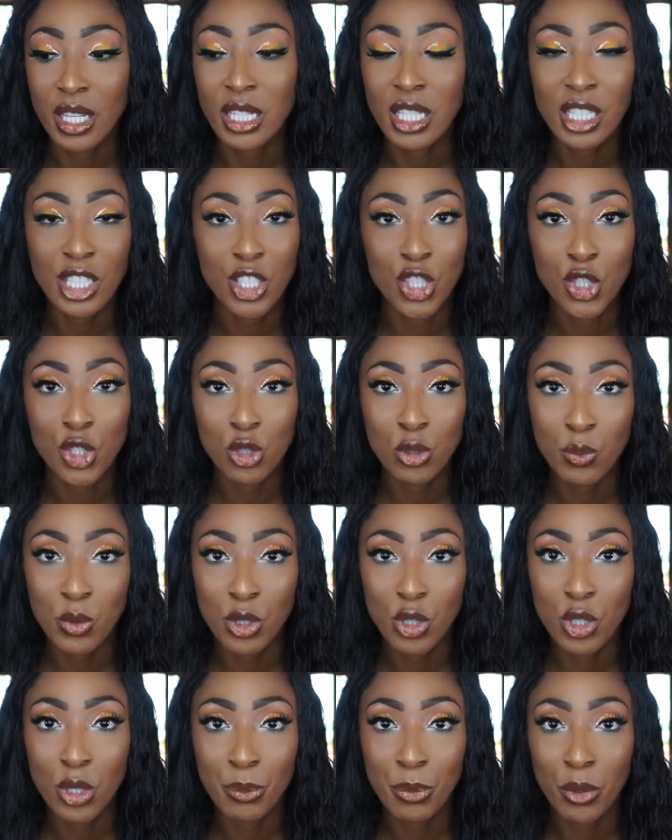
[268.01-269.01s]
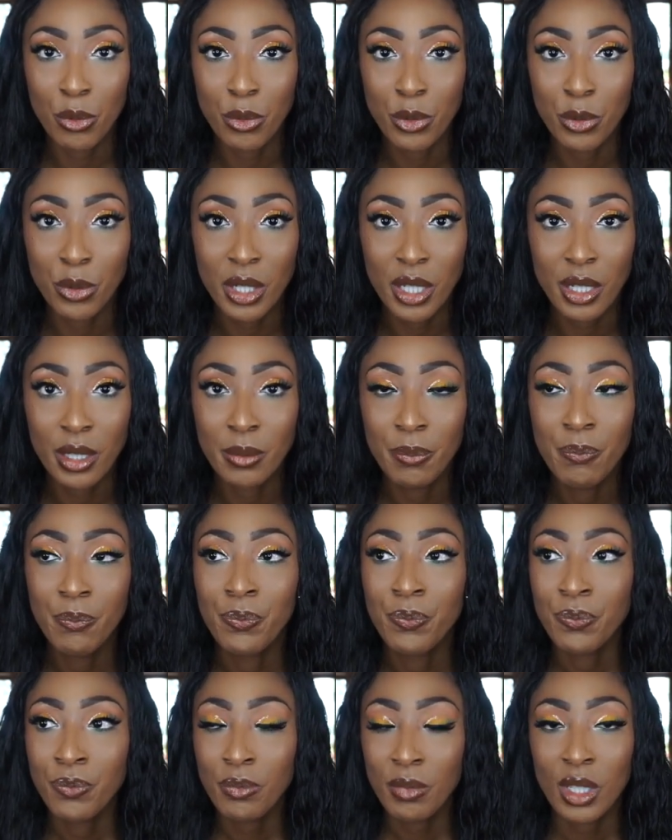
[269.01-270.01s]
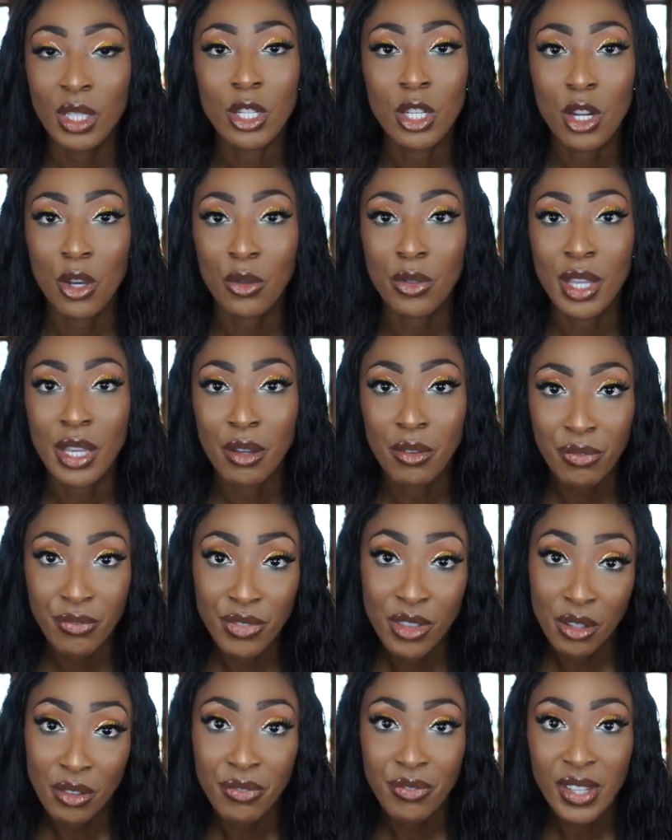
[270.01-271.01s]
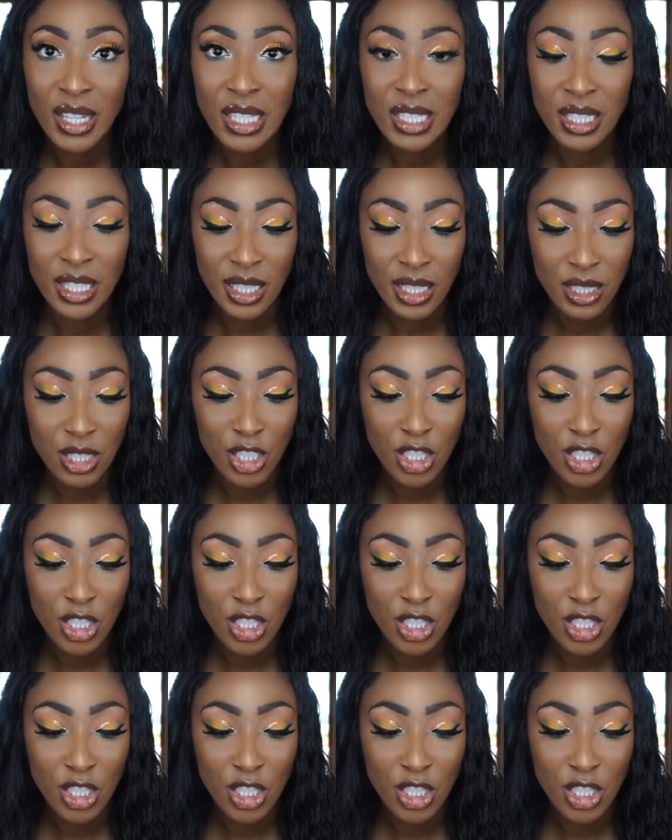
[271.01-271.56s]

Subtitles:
any issues with your peruca, you know, they'll fix it.